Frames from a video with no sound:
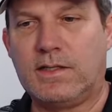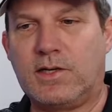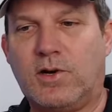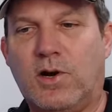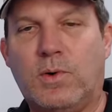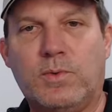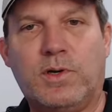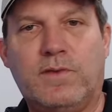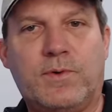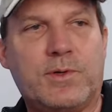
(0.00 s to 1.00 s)
the cart will
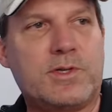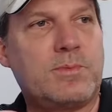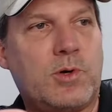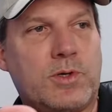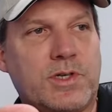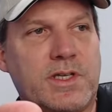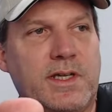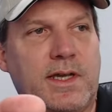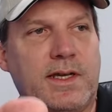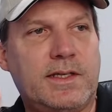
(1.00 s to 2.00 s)
run for a short stint,